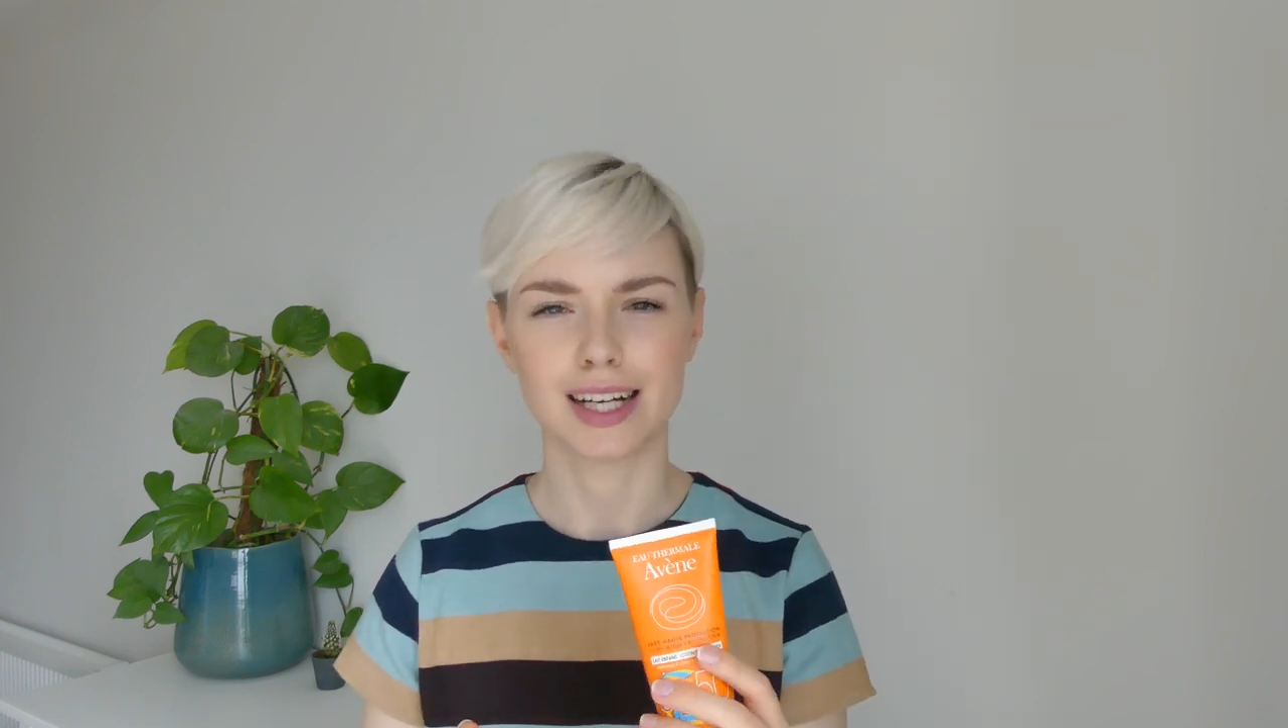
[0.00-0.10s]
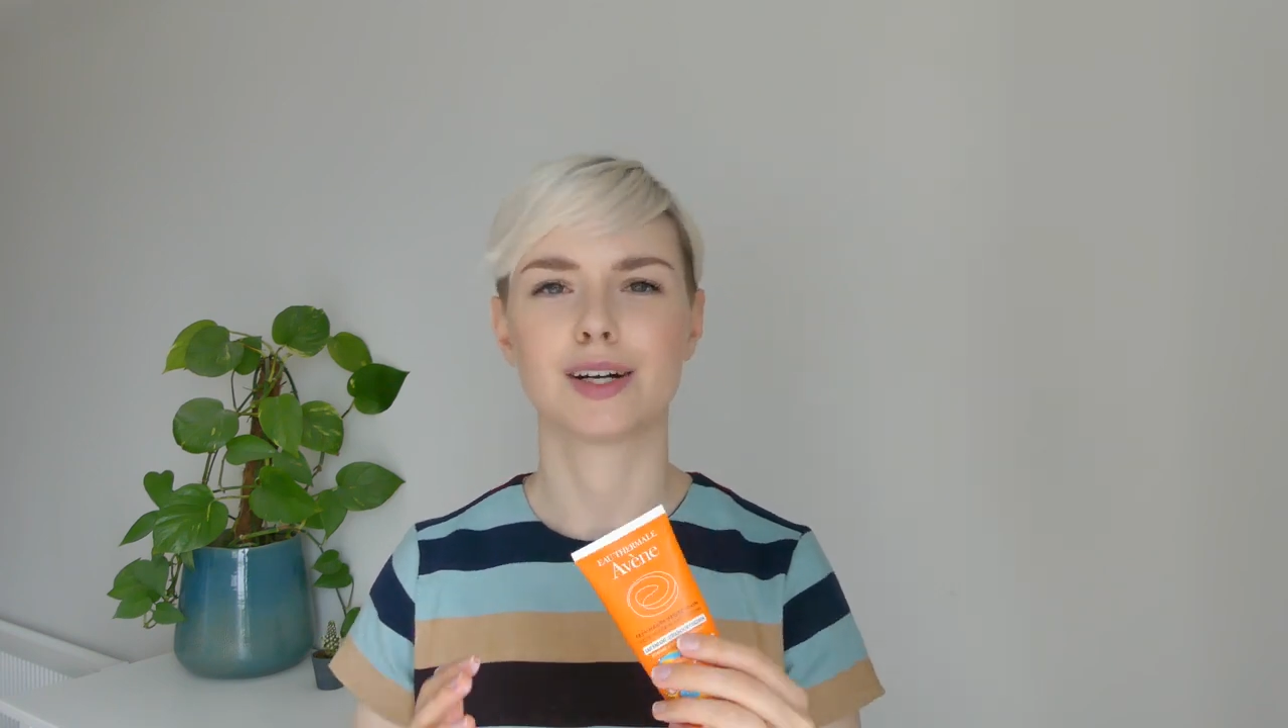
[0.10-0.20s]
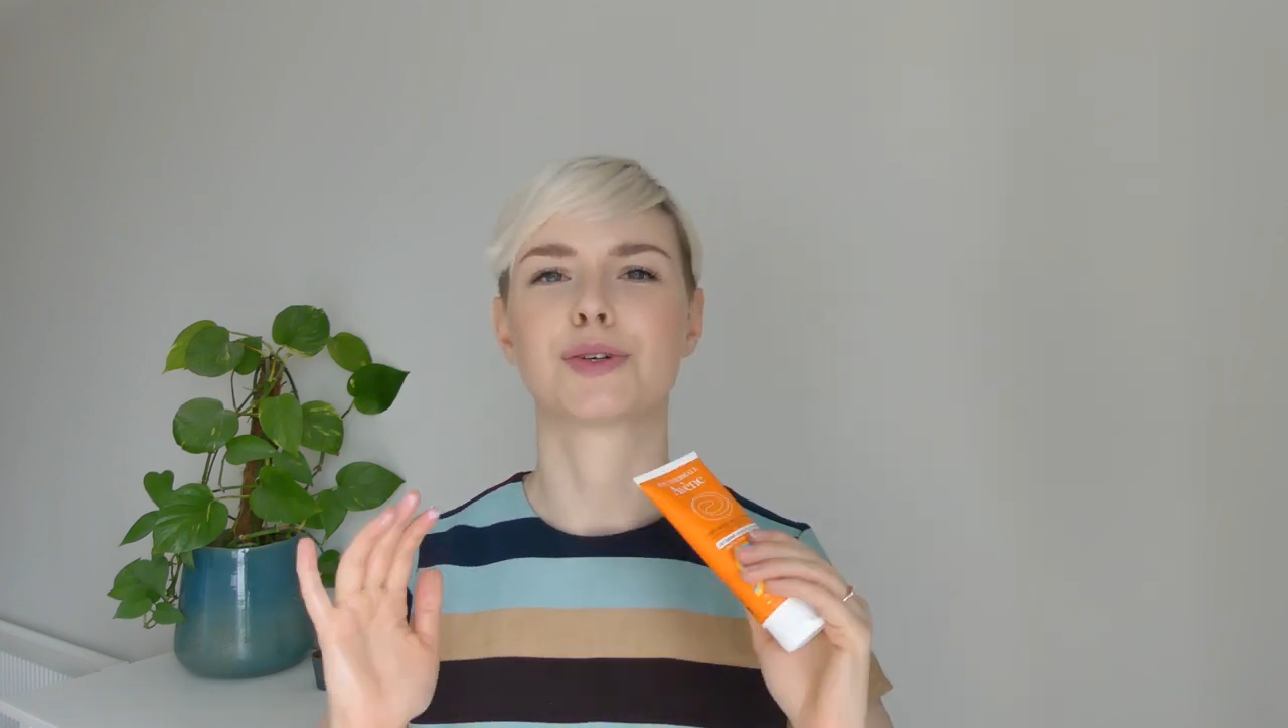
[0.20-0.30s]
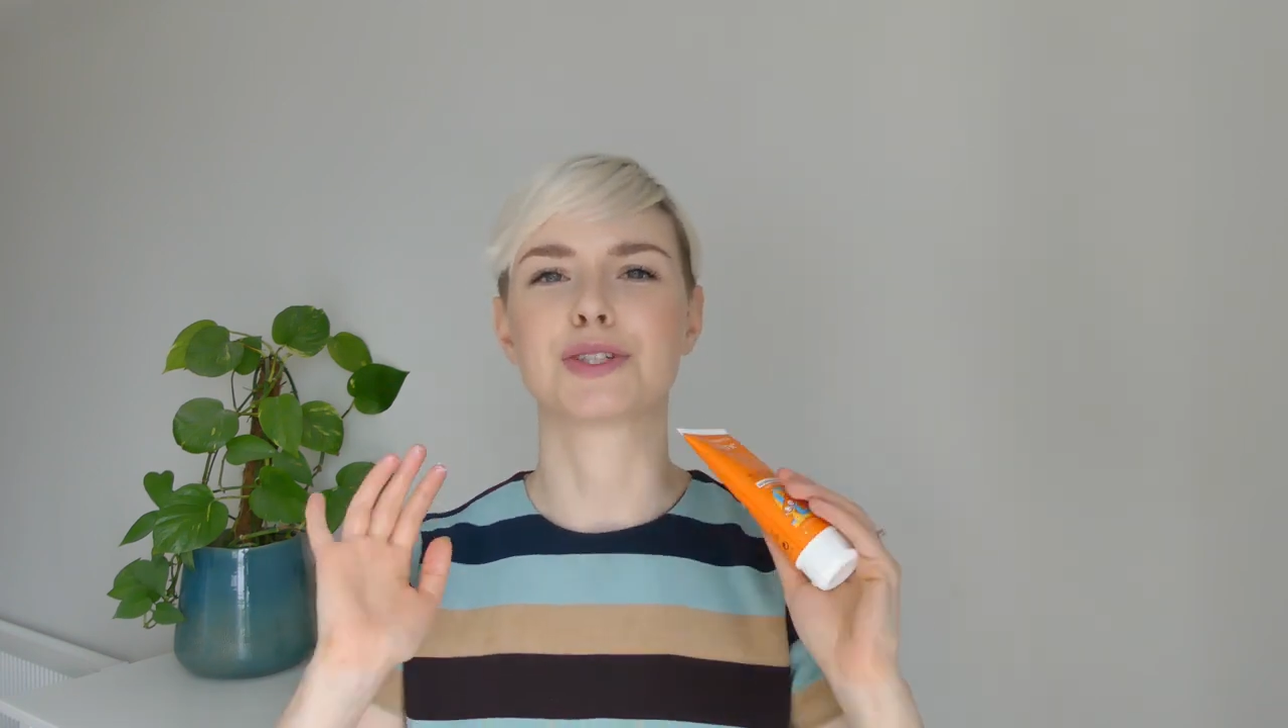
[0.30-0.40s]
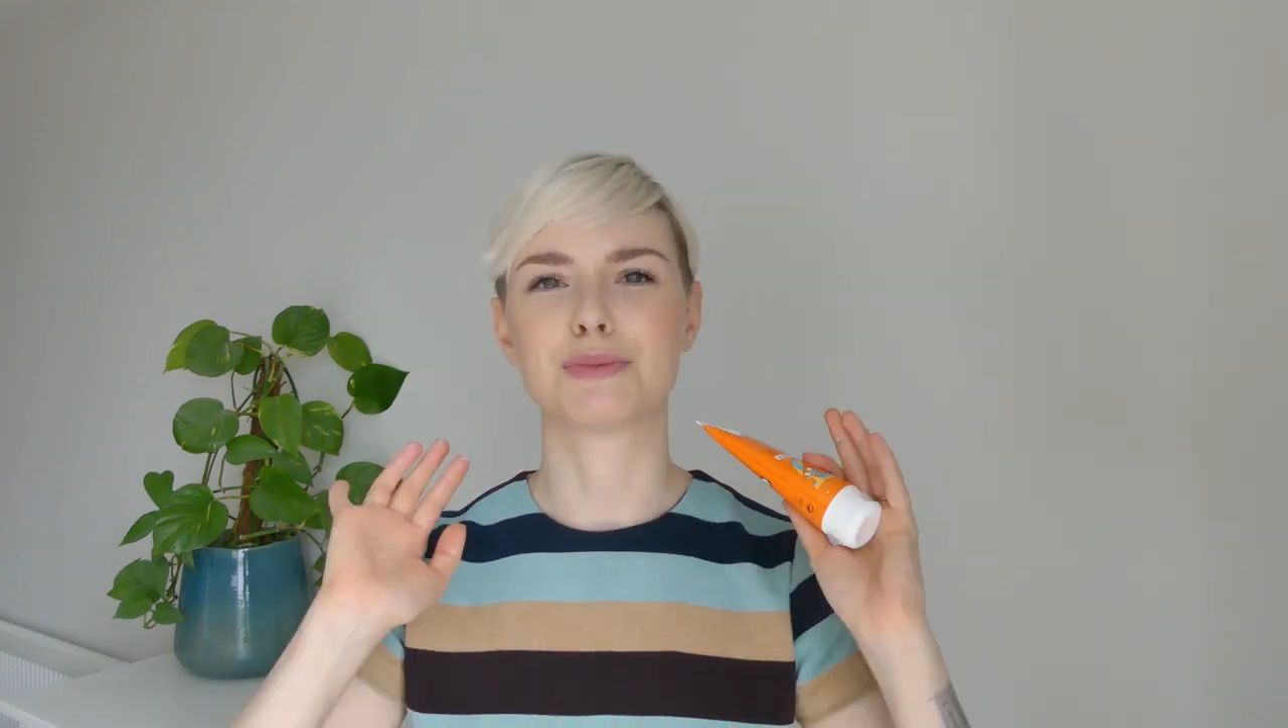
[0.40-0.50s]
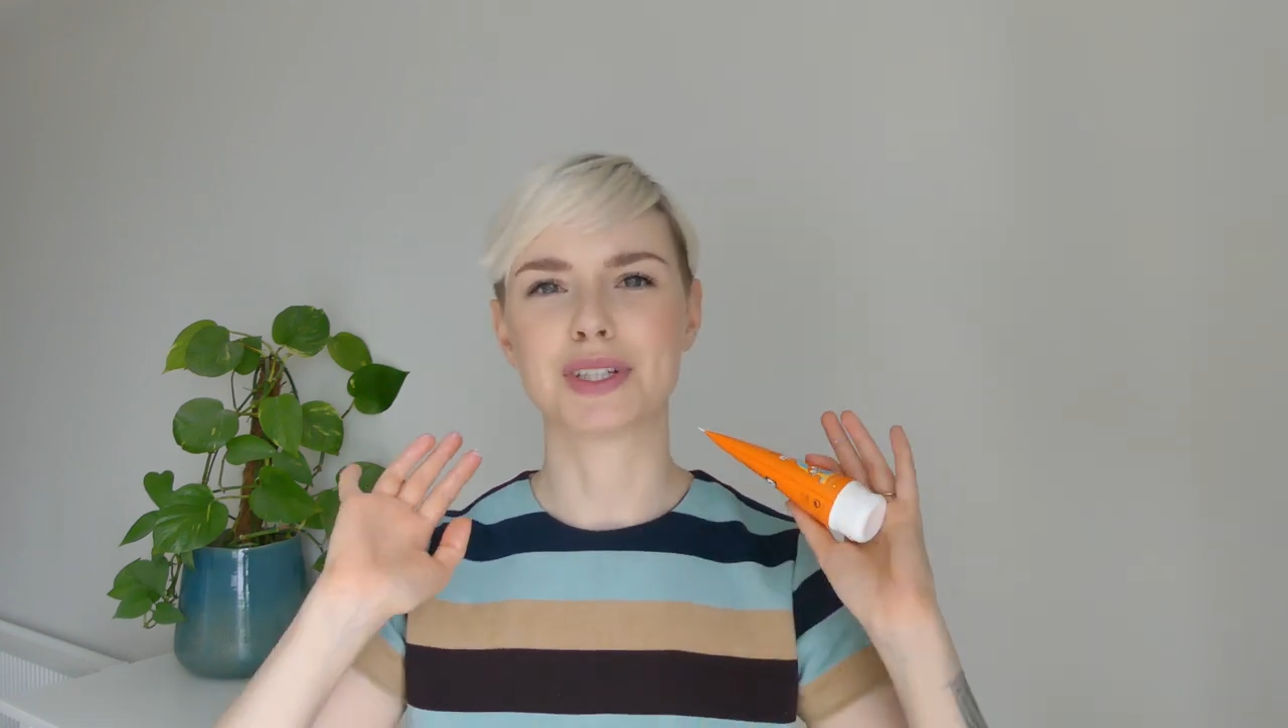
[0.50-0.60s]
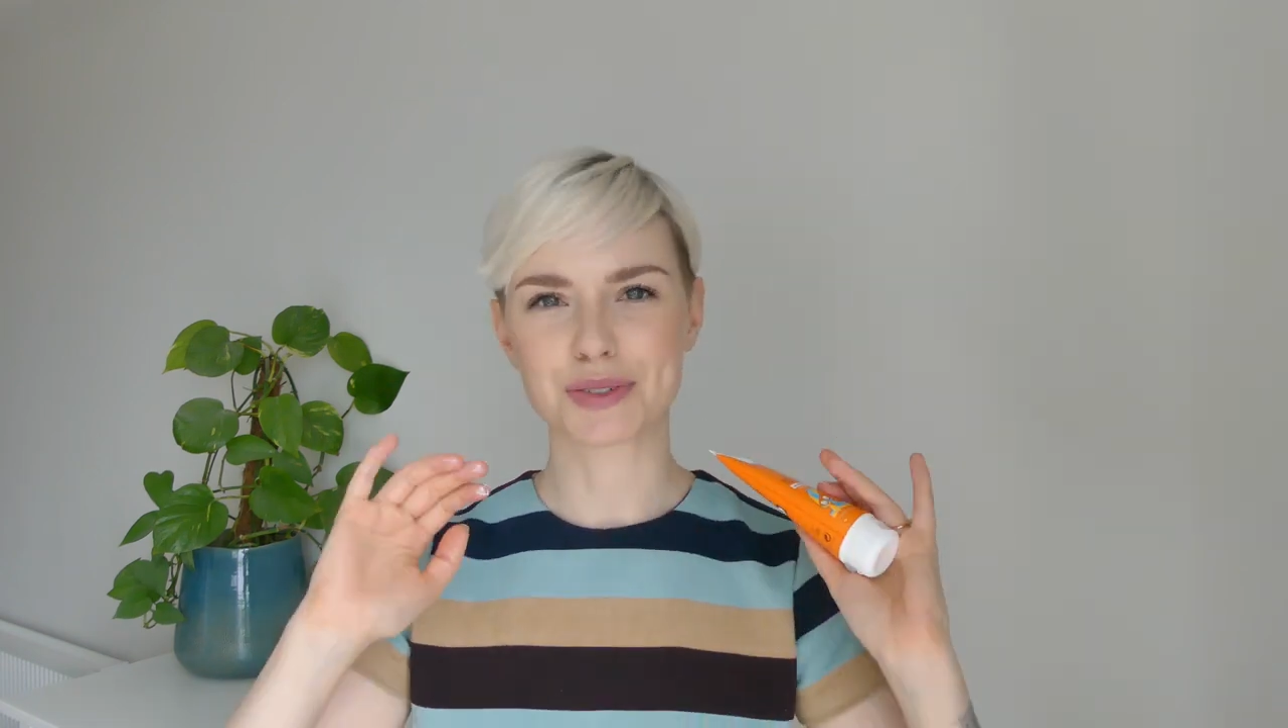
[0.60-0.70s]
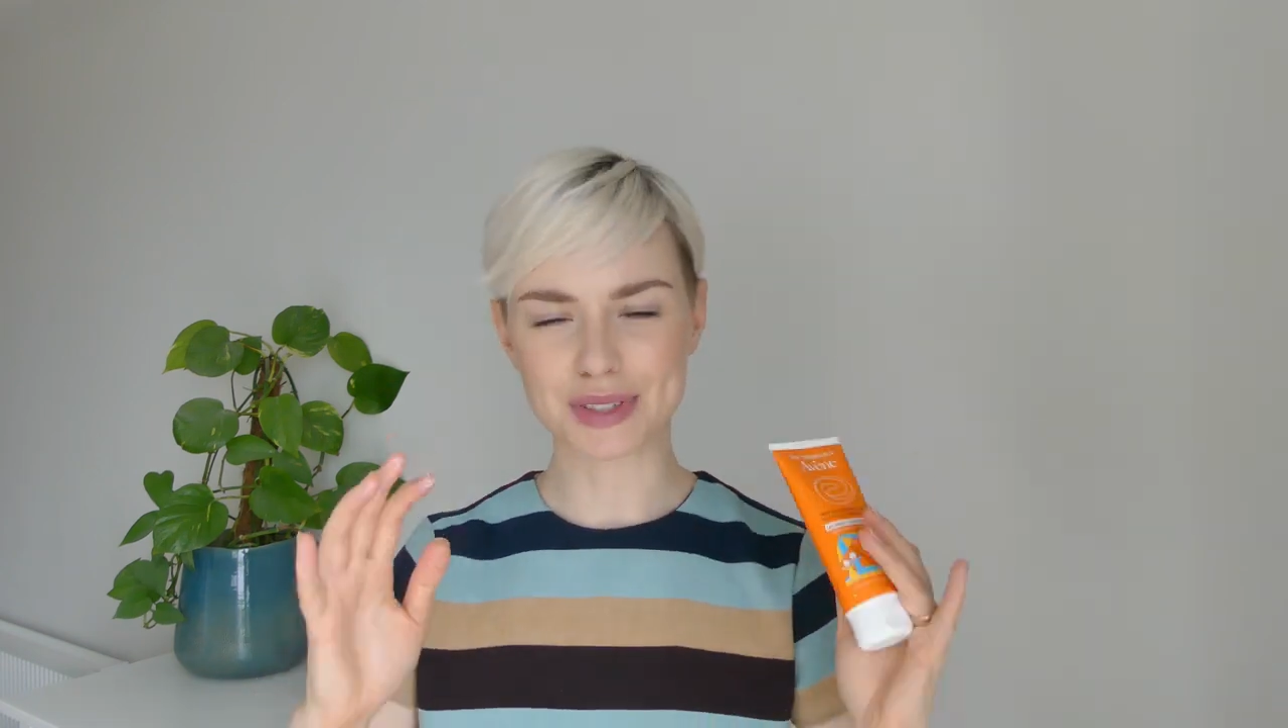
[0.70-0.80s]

I want it to be